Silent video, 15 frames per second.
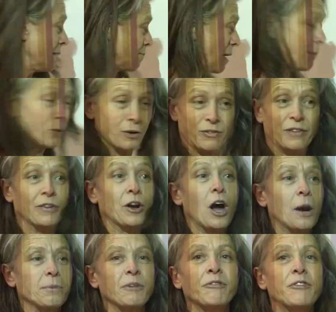Maybe we've even
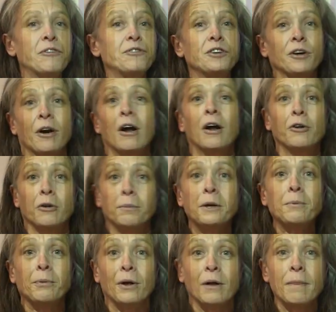got up to 50 or 100
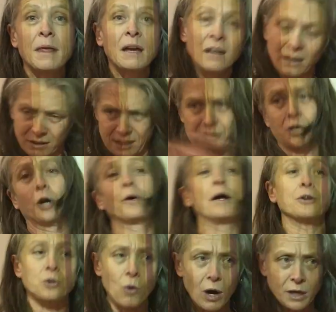people. Let's go
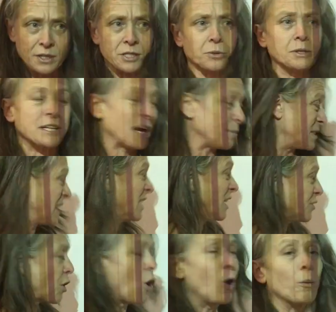around twice, 3 times.
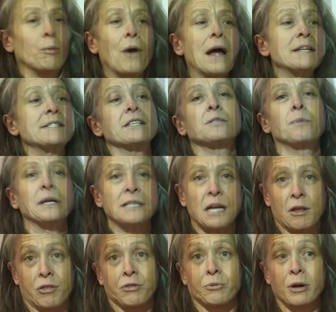The whole process might
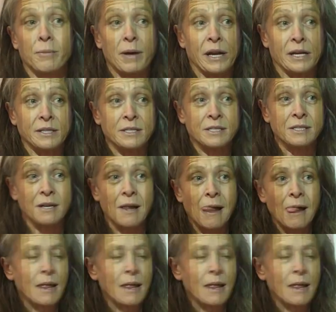take 3 minutes.